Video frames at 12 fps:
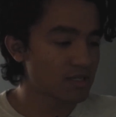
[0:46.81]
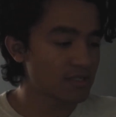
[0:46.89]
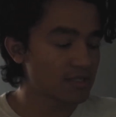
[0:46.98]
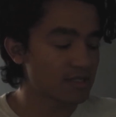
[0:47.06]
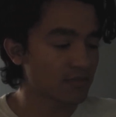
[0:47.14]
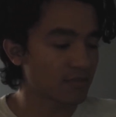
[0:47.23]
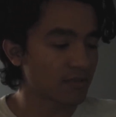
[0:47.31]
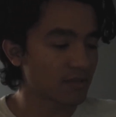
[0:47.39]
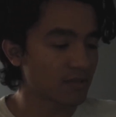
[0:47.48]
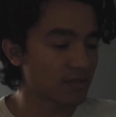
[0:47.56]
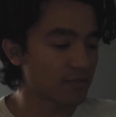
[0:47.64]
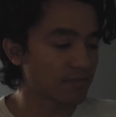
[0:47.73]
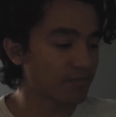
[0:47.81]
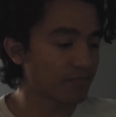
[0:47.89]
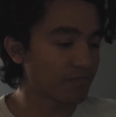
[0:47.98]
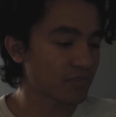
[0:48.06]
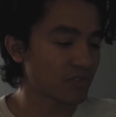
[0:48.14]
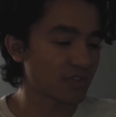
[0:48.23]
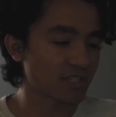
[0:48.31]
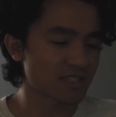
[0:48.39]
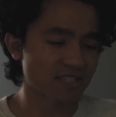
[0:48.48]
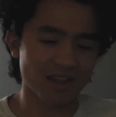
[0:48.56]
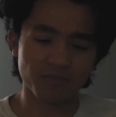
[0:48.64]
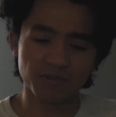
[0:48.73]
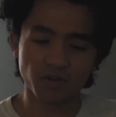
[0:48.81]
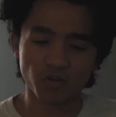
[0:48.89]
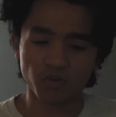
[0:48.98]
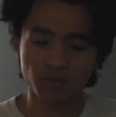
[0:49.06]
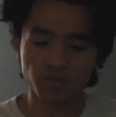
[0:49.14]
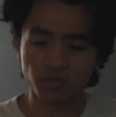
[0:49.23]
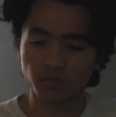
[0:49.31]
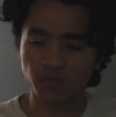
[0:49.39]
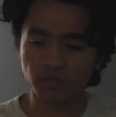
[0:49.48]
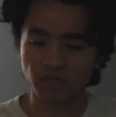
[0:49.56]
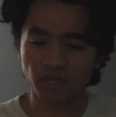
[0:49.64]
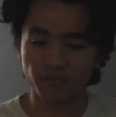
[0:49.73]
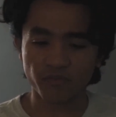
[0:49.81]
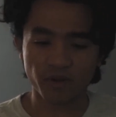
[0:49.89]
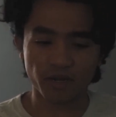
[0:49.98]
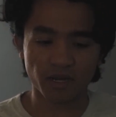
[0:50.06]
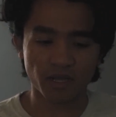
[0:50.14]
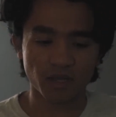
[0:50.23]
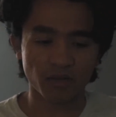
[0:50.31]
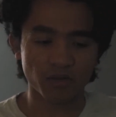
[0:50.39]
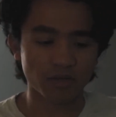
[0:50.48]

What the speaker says: some of the things that I've been going through in life right now,